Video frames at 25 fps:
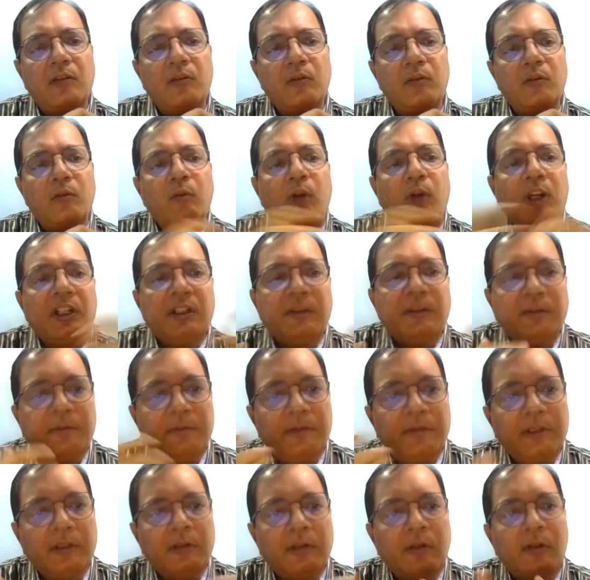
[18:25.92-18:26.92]
So what
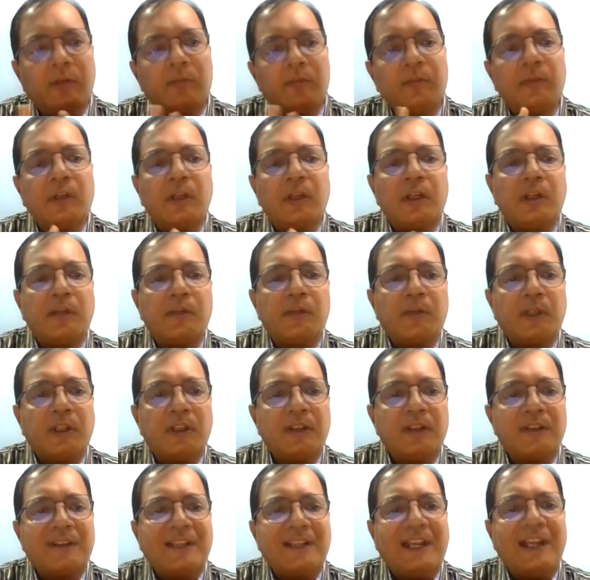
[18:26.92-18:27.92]
if,
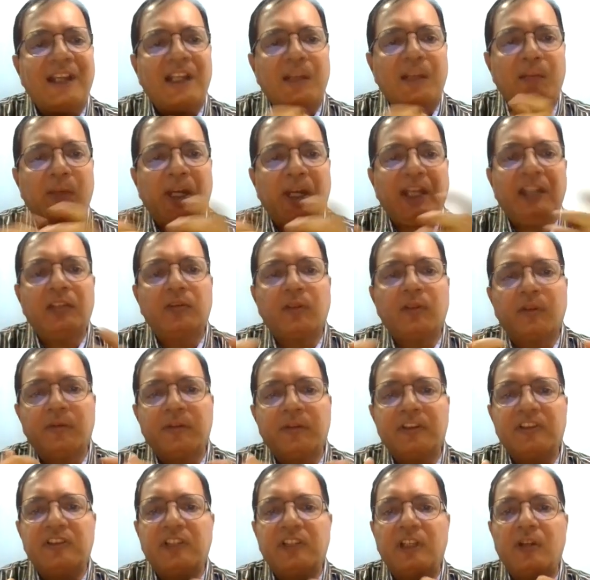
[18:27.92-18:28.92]
a sad demise
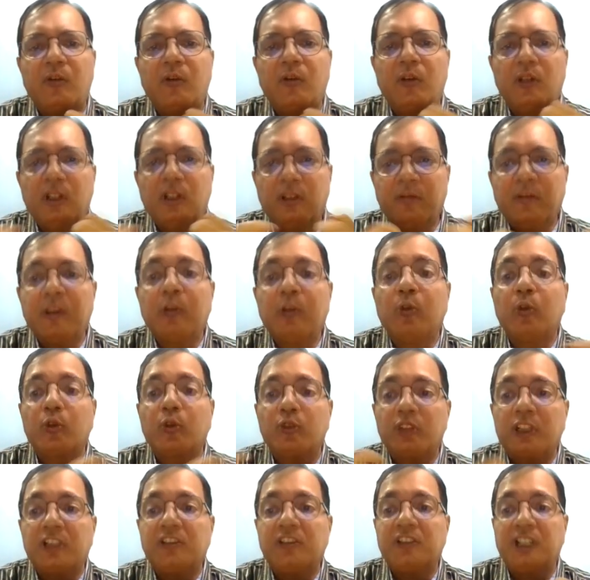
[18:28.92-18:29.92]
of a stakeholder with no
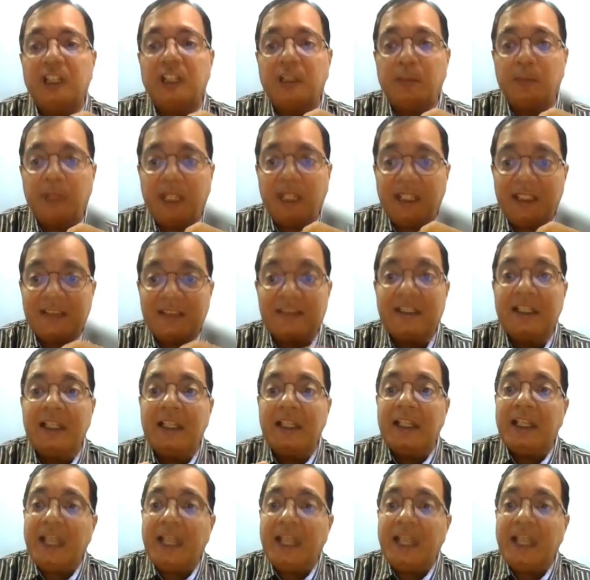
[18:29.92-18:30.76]
structure in place